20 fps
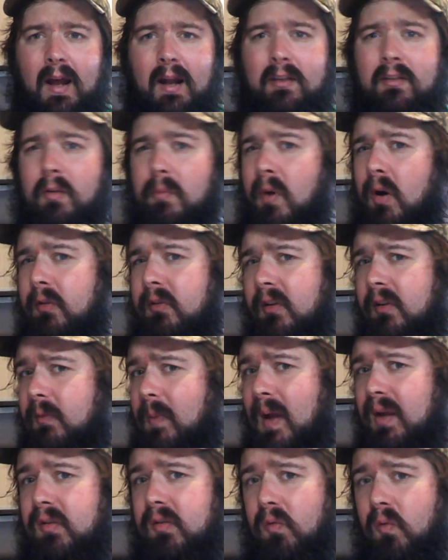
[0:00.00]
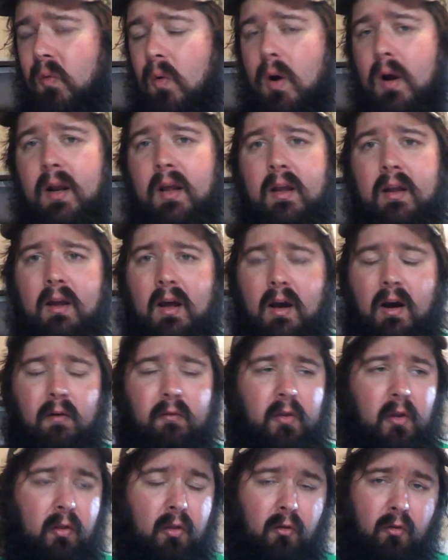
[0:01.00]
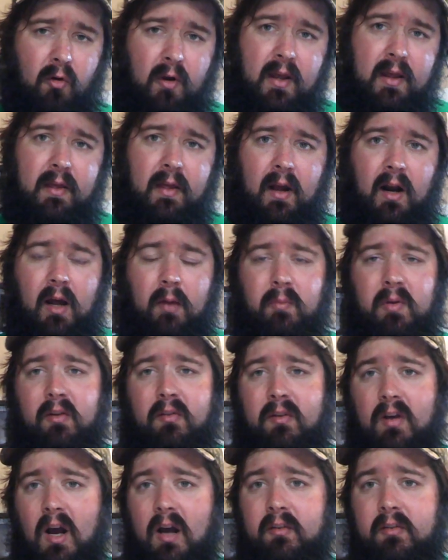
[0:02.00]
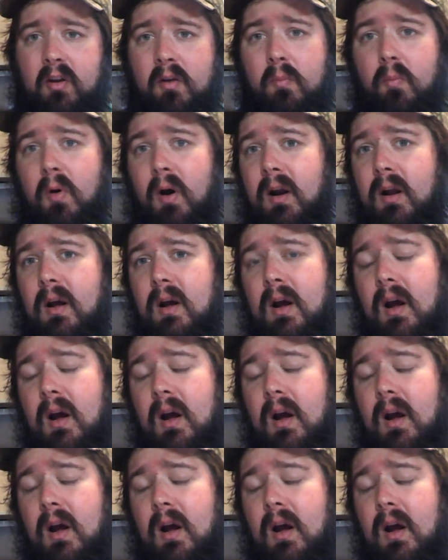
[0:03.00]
It's the most expensive one of the 3 that I'm discussing, but